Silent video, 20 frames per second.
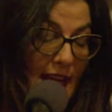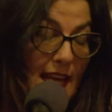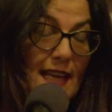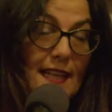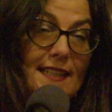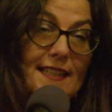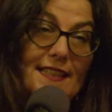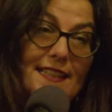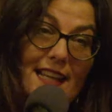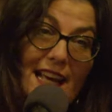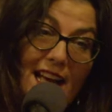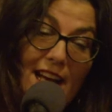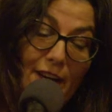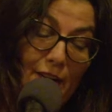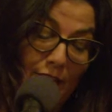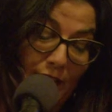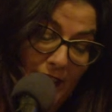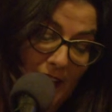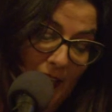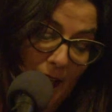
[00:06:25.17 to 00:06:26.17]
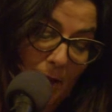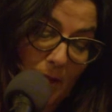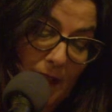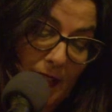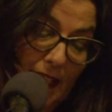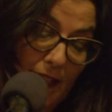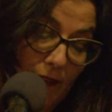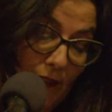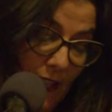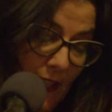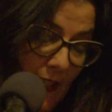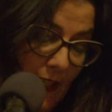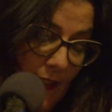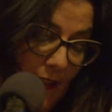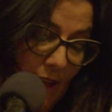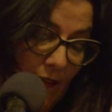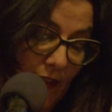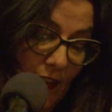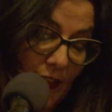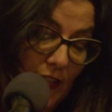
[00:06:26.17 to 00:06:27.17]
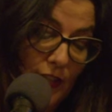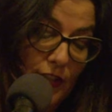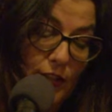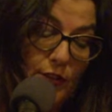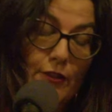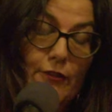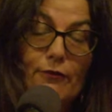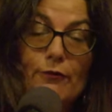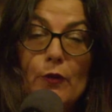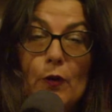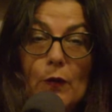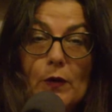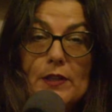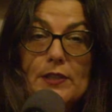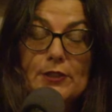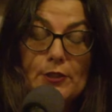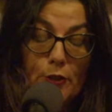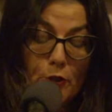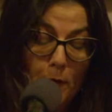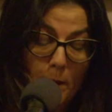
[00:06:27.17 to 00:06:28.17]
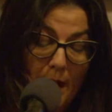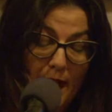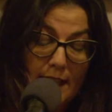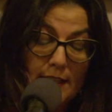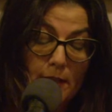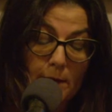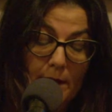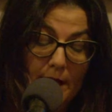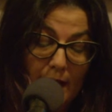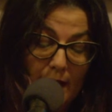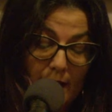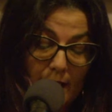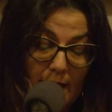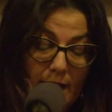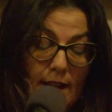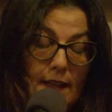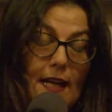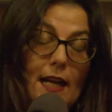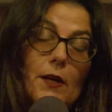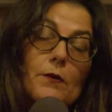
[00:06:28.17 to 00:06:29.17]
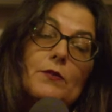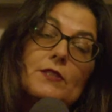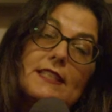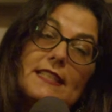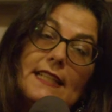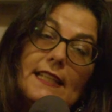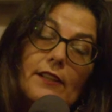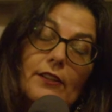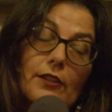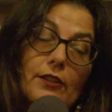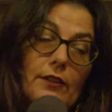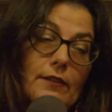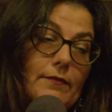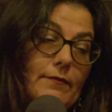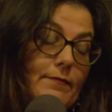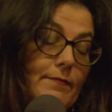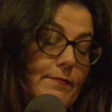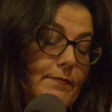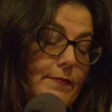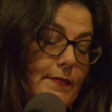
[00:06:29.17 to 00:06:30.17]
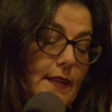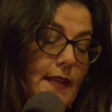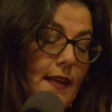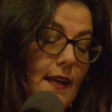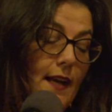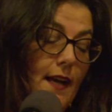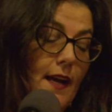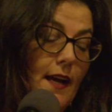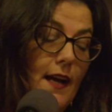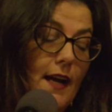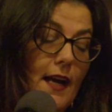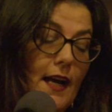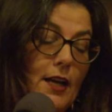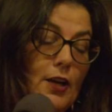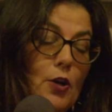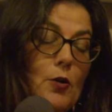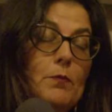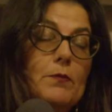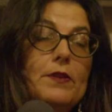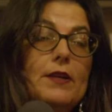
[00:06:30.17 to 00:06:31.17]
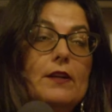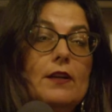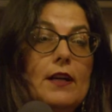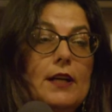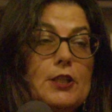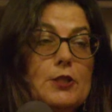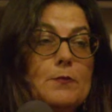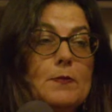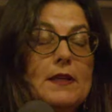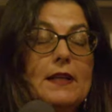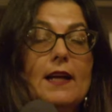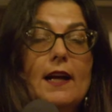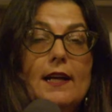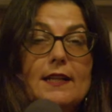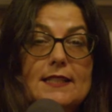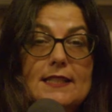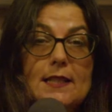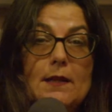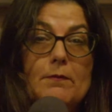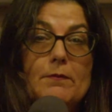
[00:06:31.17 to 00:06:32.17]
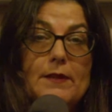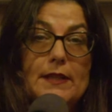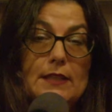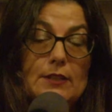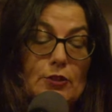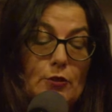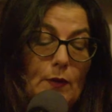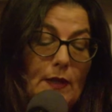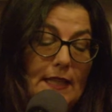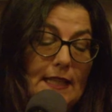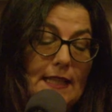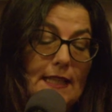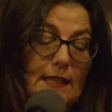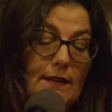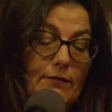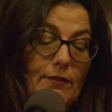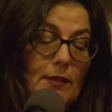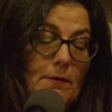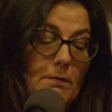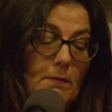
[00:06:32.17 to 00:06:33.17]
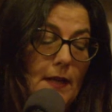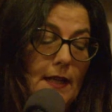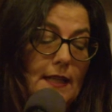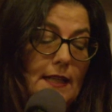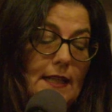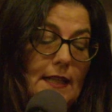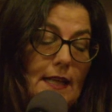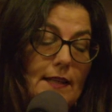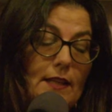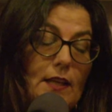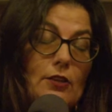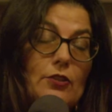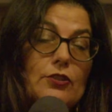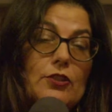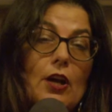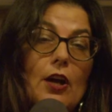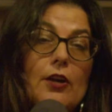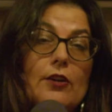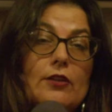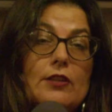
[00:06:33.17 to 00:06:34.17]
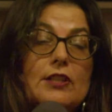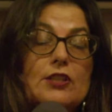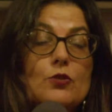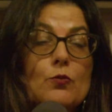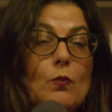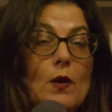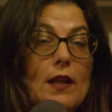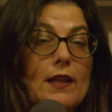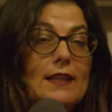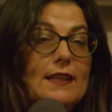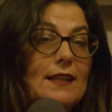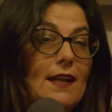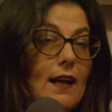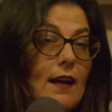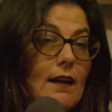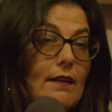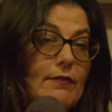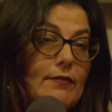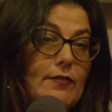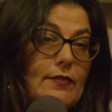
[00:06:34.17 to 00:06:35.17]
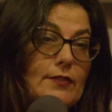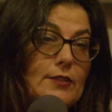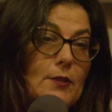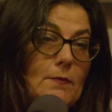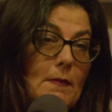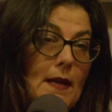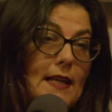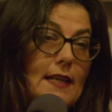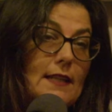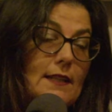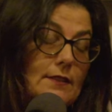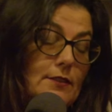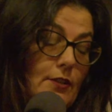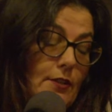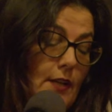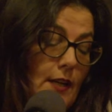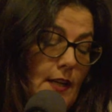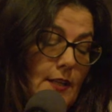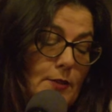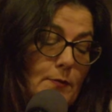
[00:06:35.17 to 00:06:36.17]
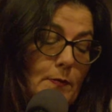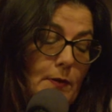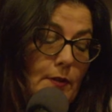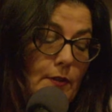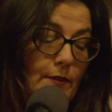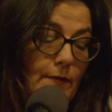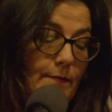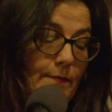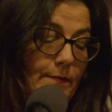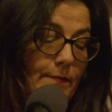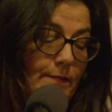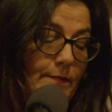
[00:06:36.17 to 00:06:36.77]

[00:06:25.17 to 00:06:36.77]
And now that I'm leaving the village and the forest to go back to Mayanga, I will see her. I hope that her husband caught something so I can give them money and that her daughter is well enough to make it to the hospital.